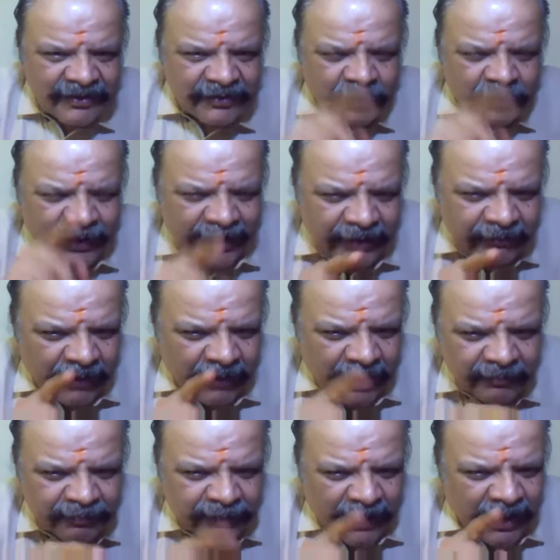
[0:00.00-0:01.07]
You get what,
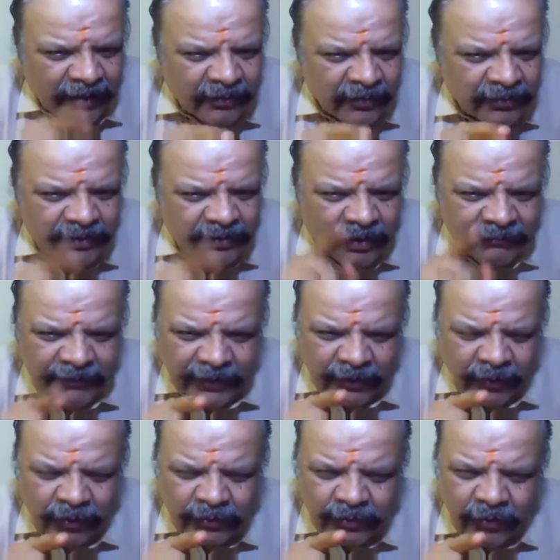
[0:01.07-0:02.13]
Prakrut or
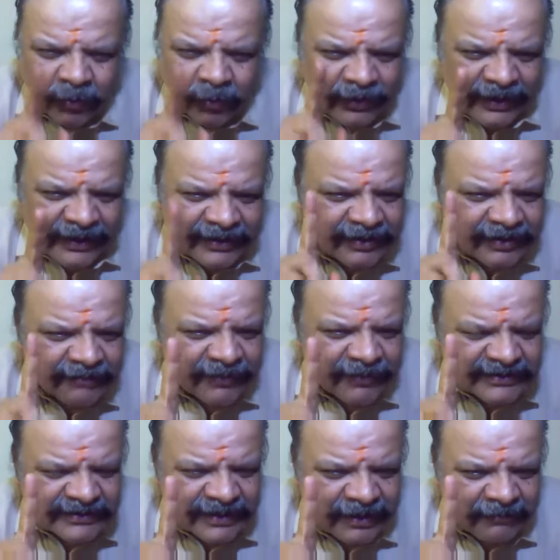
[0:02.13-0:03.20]
Vikrut only in the
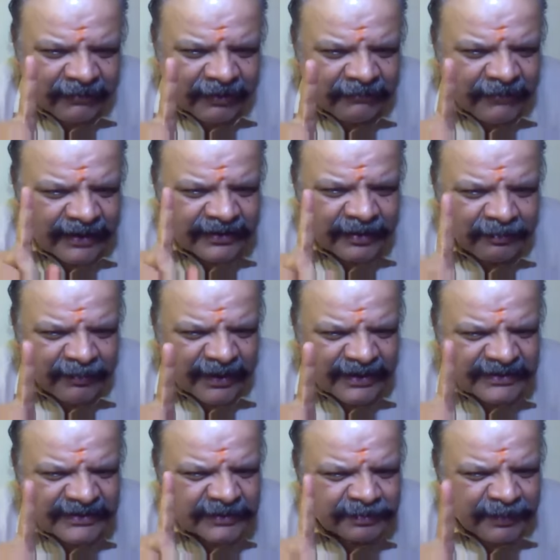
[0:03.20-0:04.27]
first level where the pulse
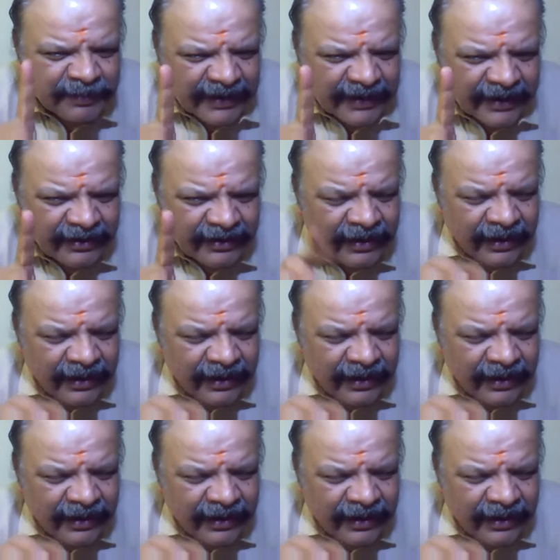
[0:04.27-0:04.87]
is pricking.